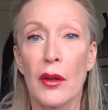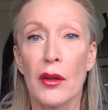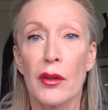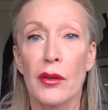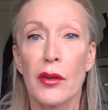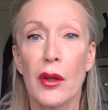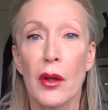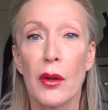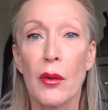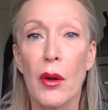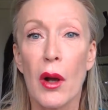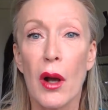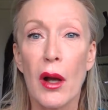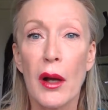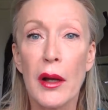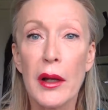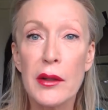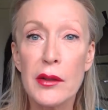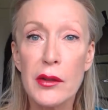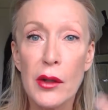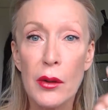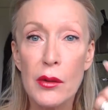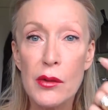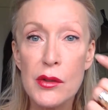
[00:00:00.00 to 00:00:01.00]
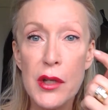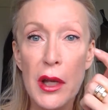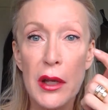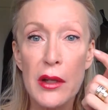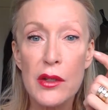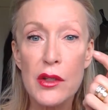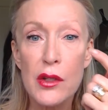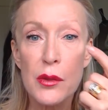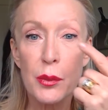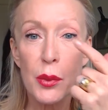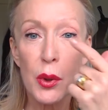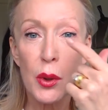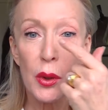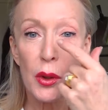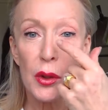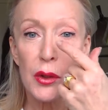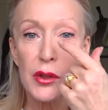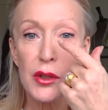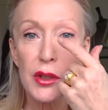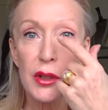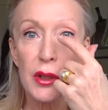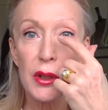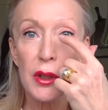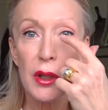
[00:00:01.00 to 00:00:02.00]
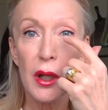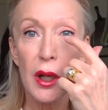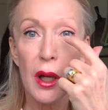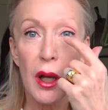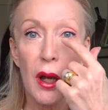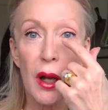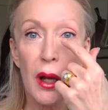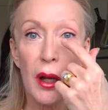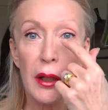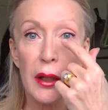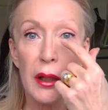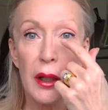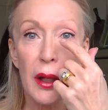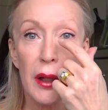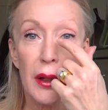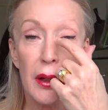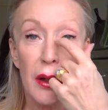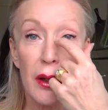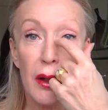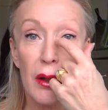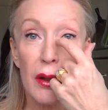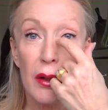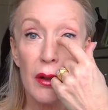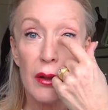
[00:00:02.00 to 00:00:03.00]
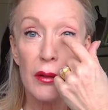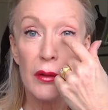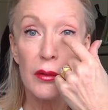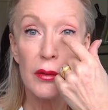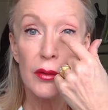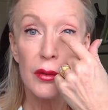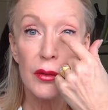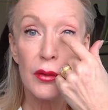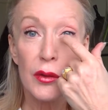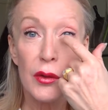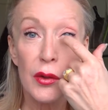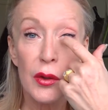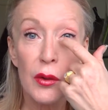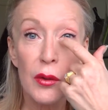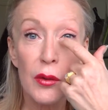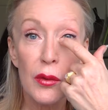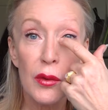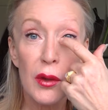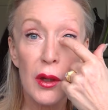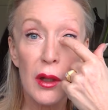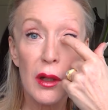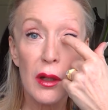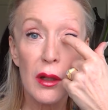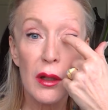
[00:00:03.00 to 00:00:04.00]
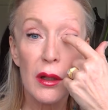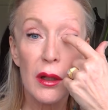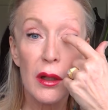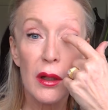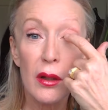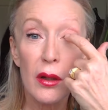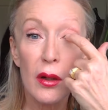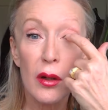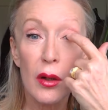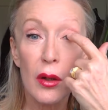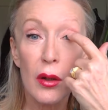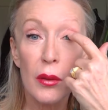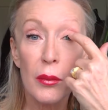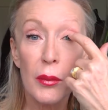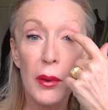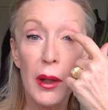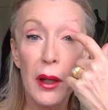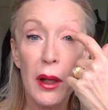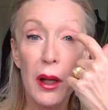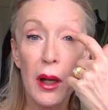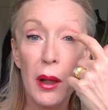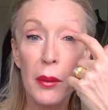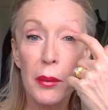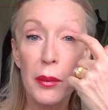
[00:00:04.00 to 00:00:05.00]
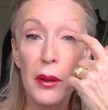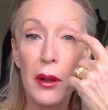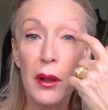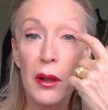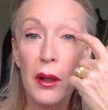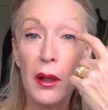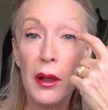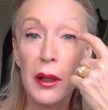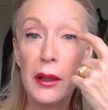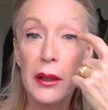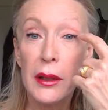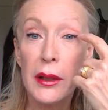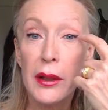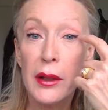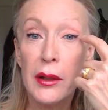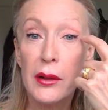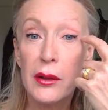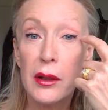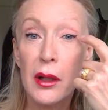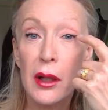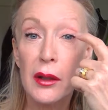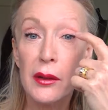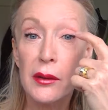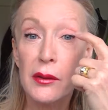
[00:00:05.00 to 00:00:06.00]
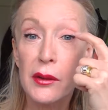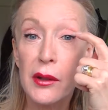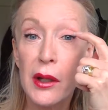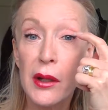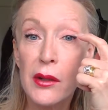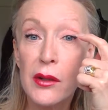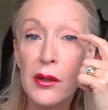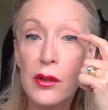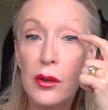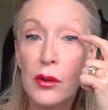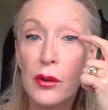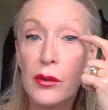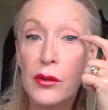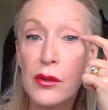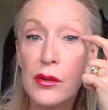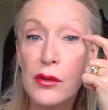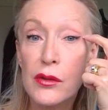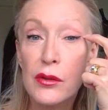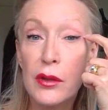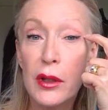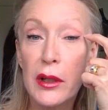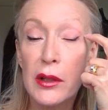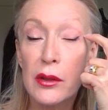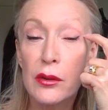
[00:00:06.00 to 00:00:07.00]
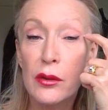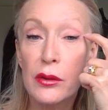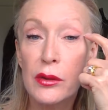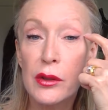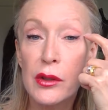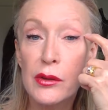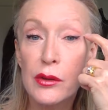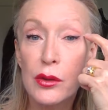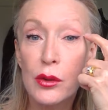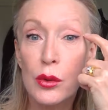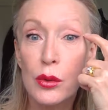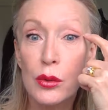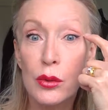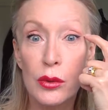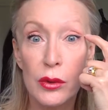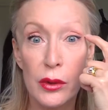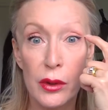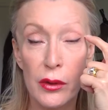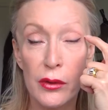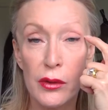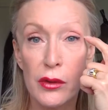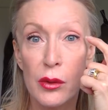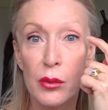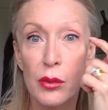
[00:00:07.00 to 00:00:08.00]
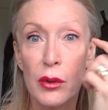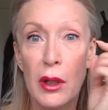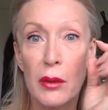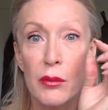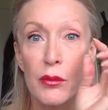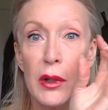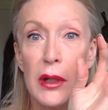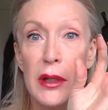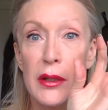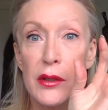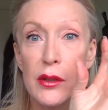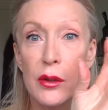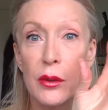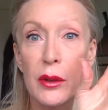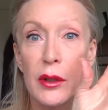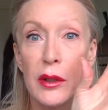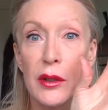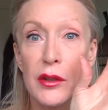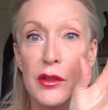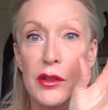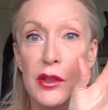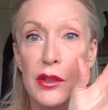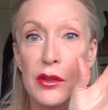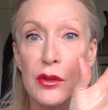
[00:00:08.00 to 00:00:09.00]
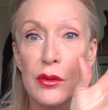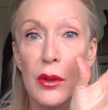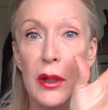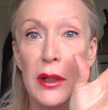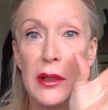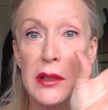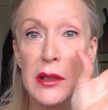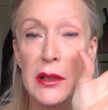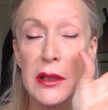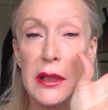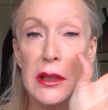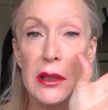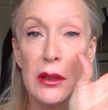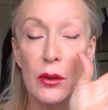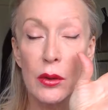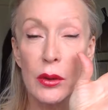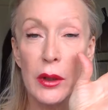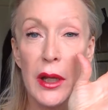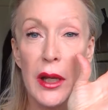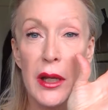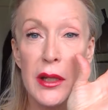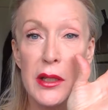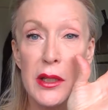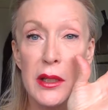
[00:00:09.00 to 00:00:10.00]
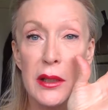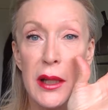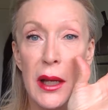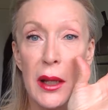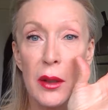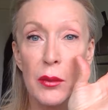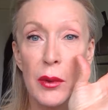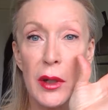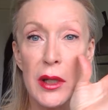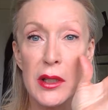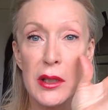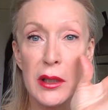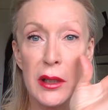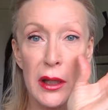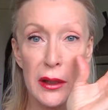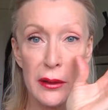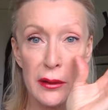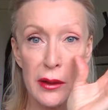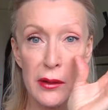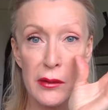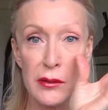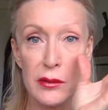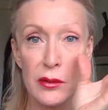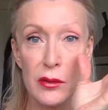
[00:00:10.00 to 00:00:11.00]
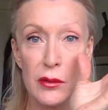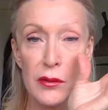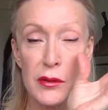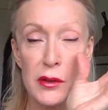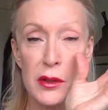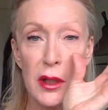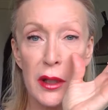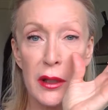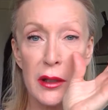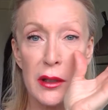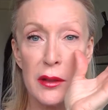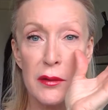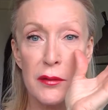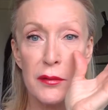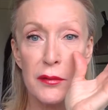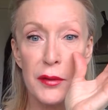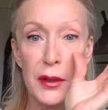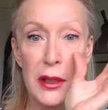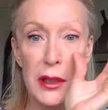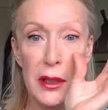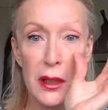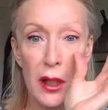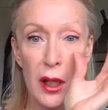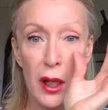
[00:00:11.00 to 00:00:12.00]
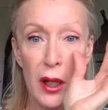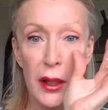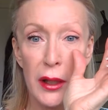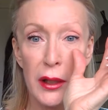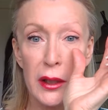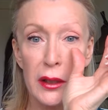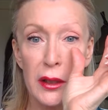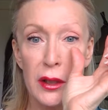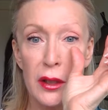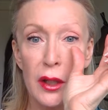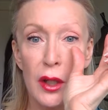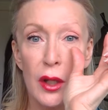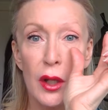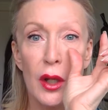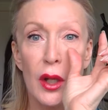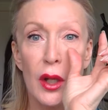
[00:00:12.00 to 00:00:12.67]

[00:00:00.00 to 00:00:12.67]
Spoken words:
So I don't tend to put eyeliner too thickly on my upper eyelid. I tend to concentrate on this corner. So what I'm really doing is just trying to elongate it that way to get that sort of slightly feline